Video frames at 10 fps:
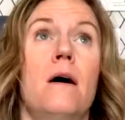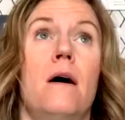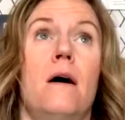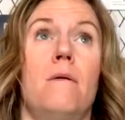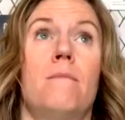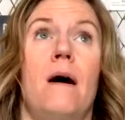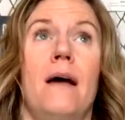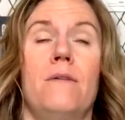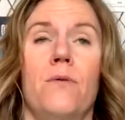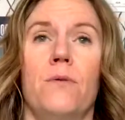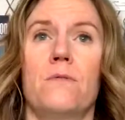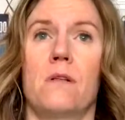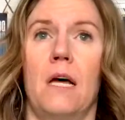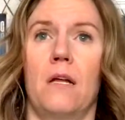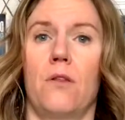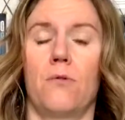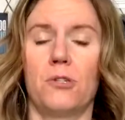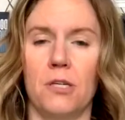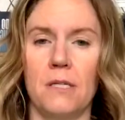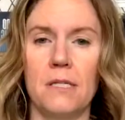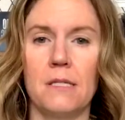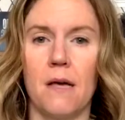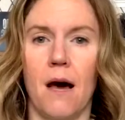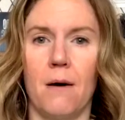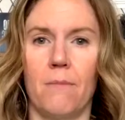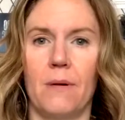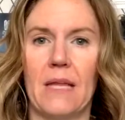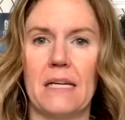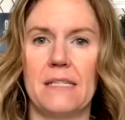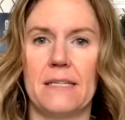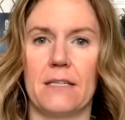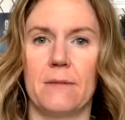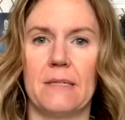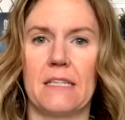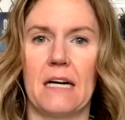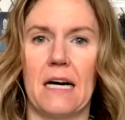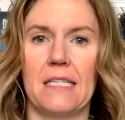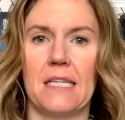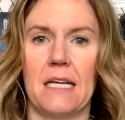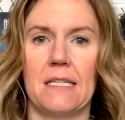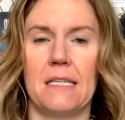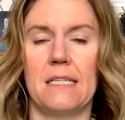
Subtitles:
I don't use a lot of lotions, but that serum is a godsend.